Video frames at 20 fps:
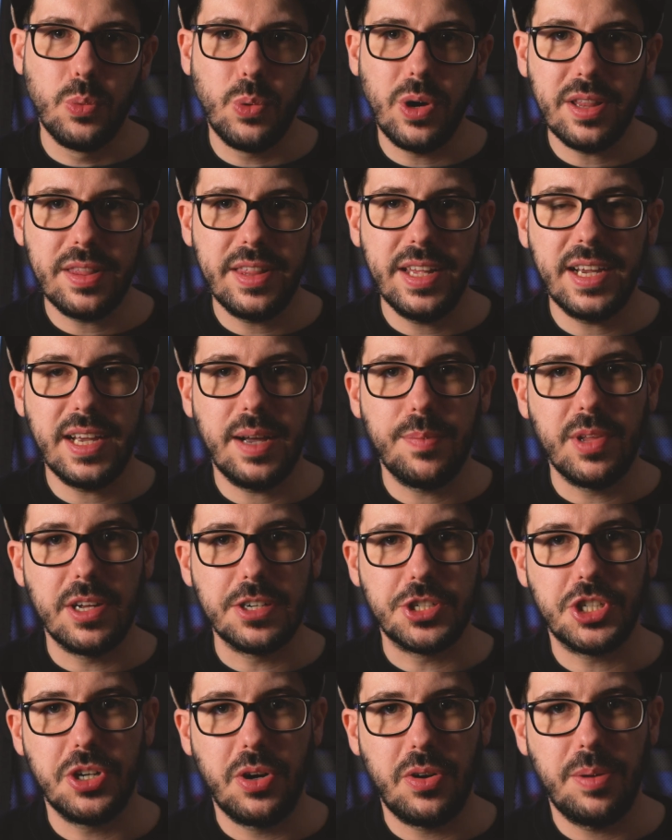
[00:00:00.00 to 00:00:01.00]
one thing I'm not
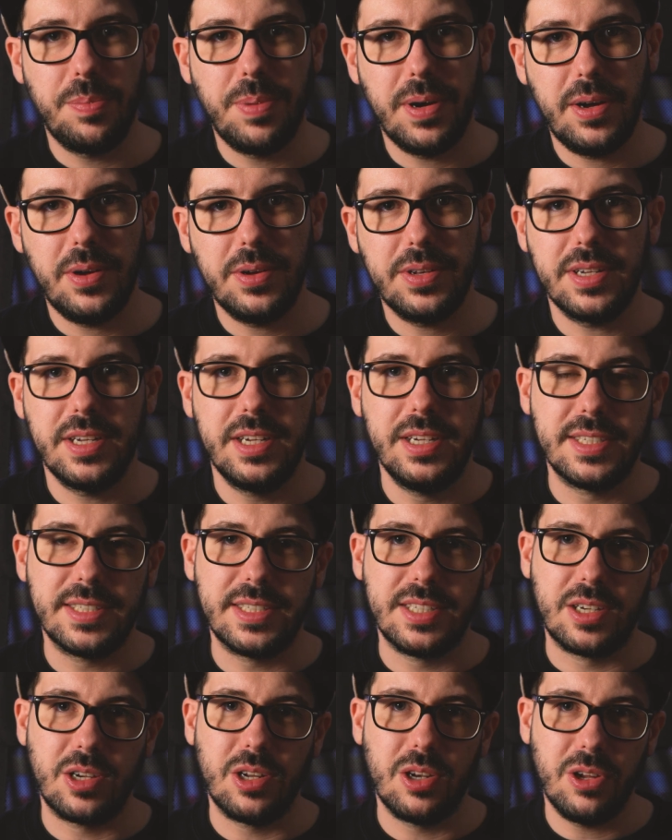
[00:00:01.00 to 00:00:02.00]
sure about is
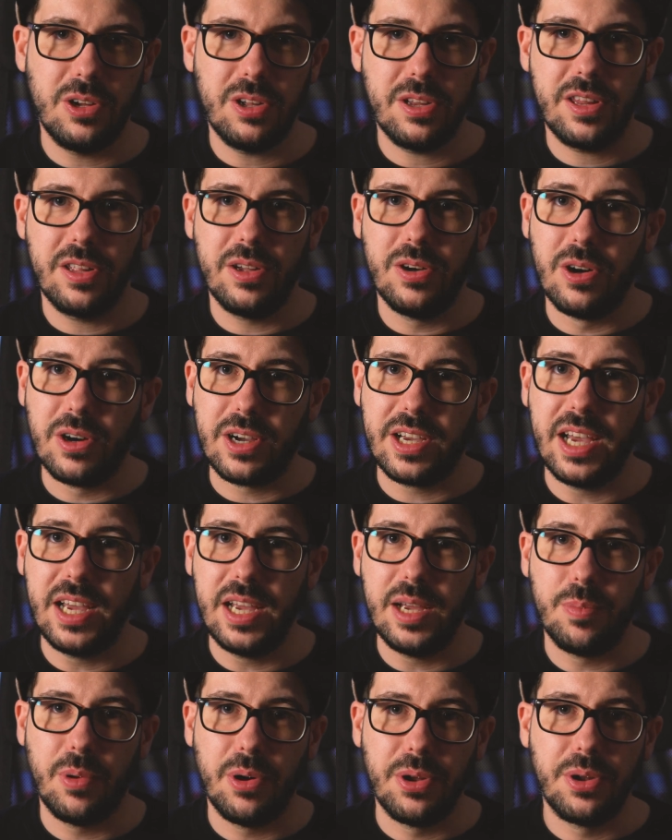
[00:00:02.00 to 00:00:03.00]
the cloth or
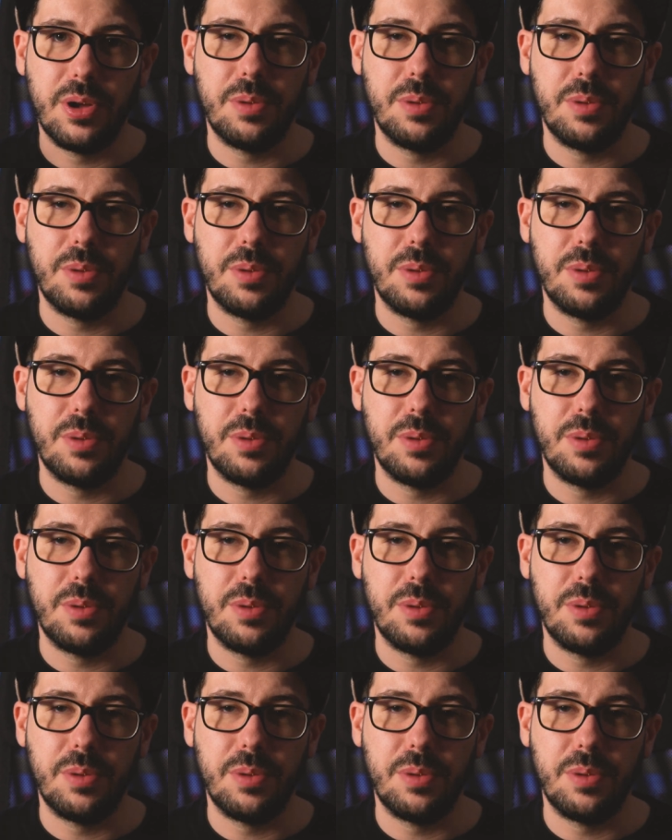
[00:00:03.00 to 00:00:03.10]
cape on